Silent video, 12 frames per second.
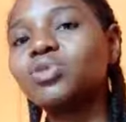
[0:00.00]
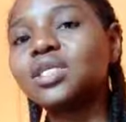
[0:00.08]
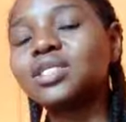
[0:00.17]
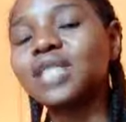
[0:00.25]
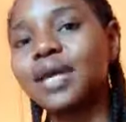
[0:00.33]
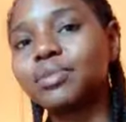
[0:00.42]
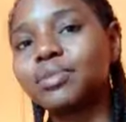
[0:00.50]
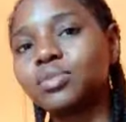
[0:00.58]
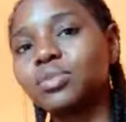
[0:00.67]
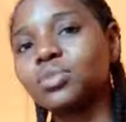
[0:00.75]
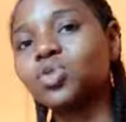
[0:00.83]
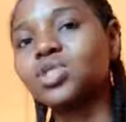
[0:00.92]
and make sure
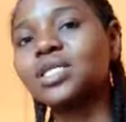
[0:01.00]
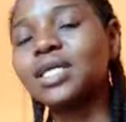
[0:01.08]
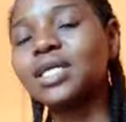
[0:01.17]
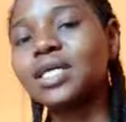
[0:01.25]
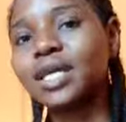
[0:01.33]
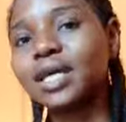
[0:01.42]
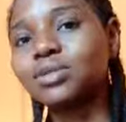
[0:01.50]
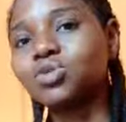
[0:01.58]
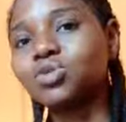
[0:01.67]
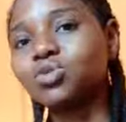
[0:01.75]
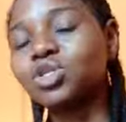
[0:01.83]
that you get them done.